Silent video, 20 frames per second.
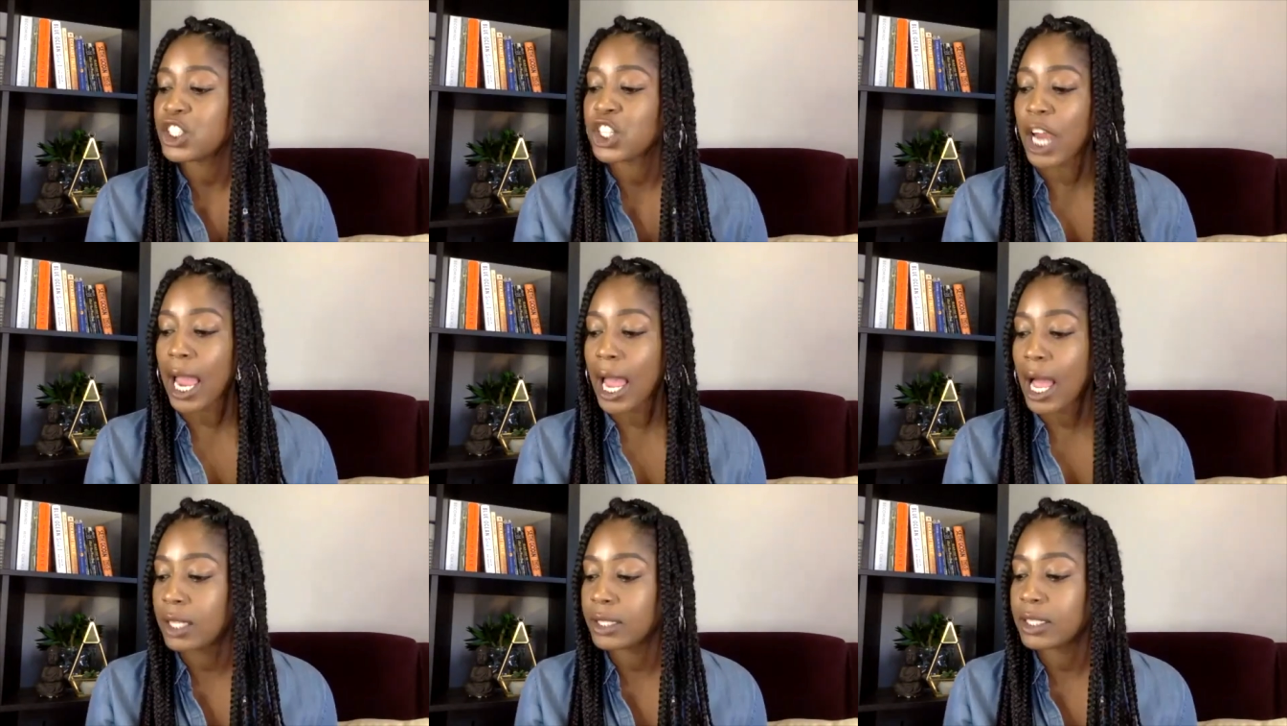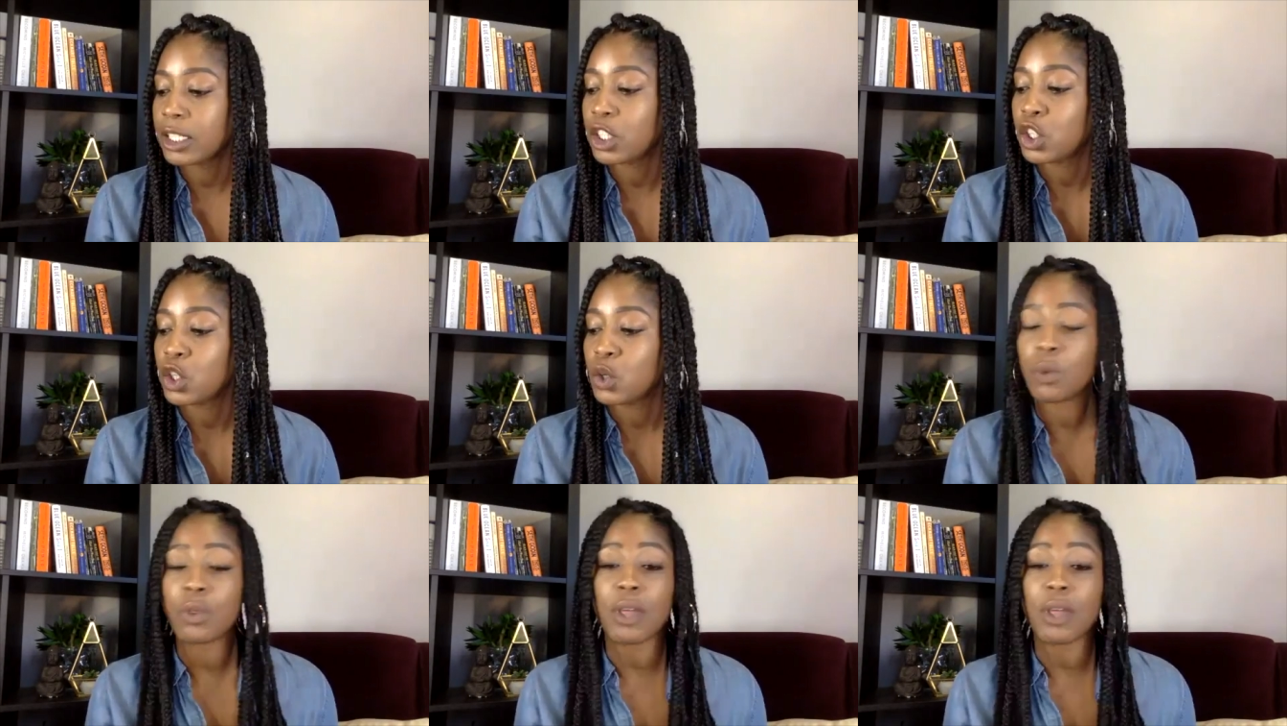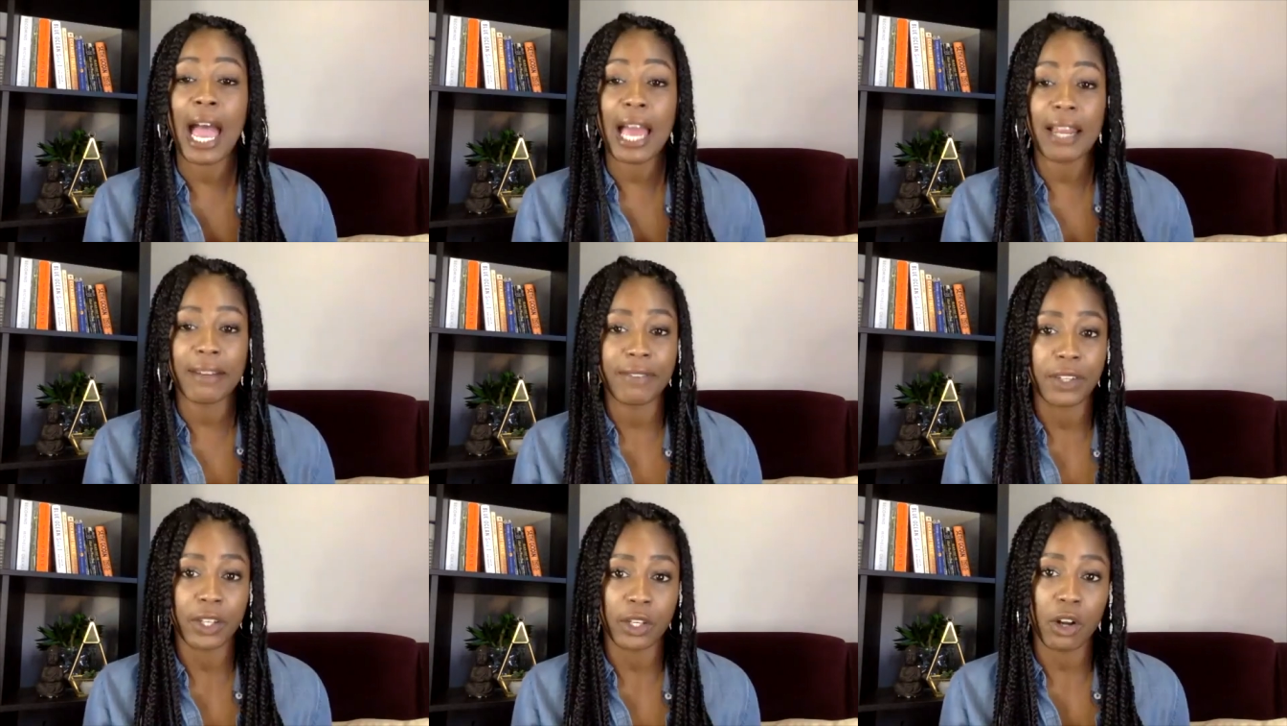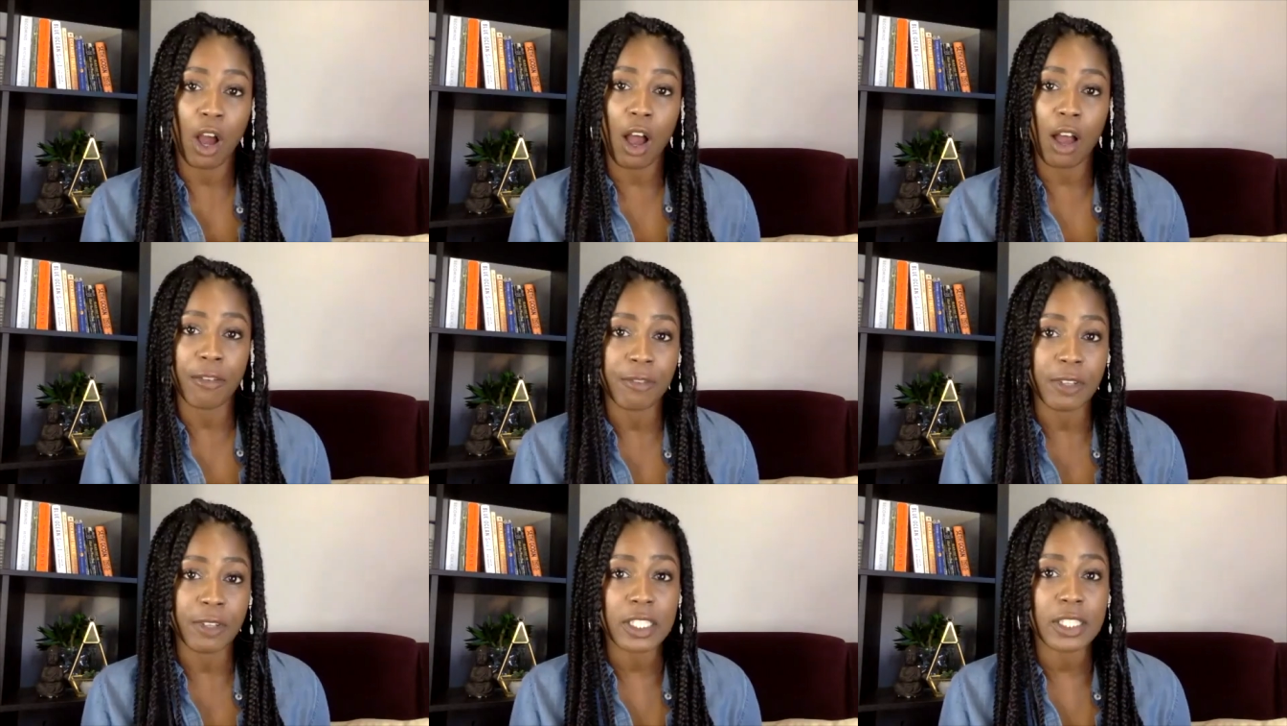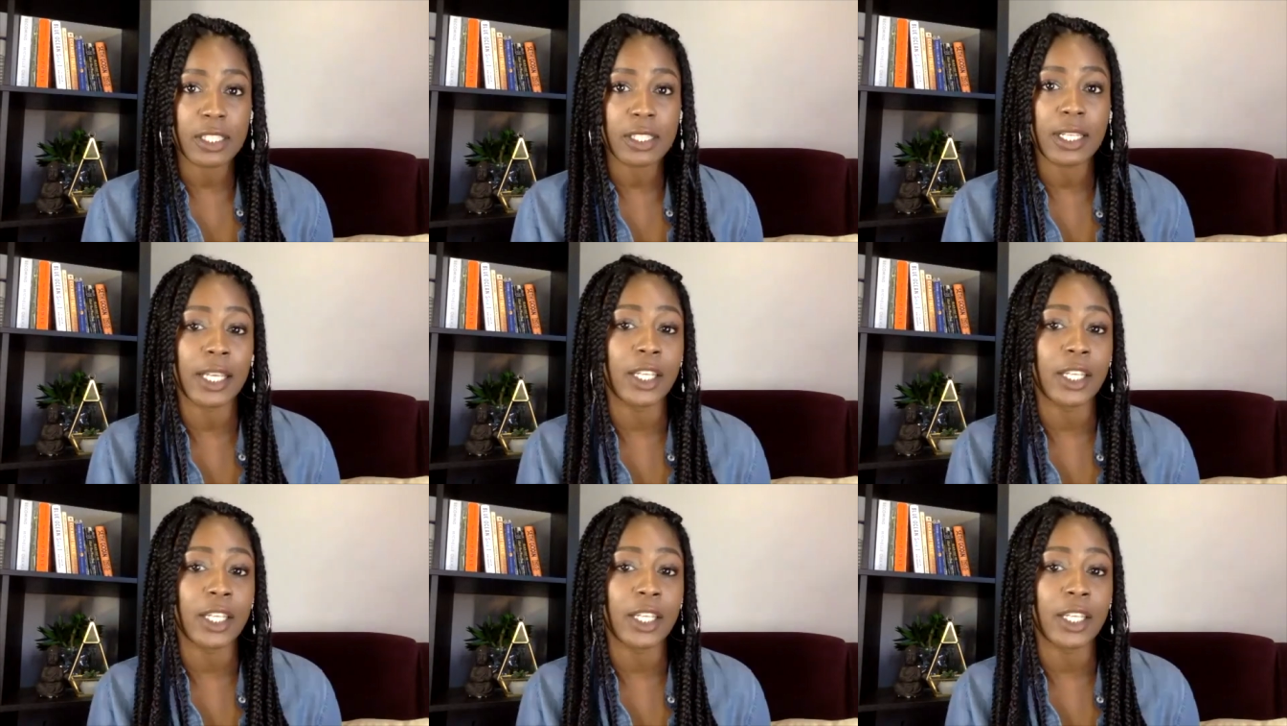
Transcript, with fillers: Child and Youth Advocate Office.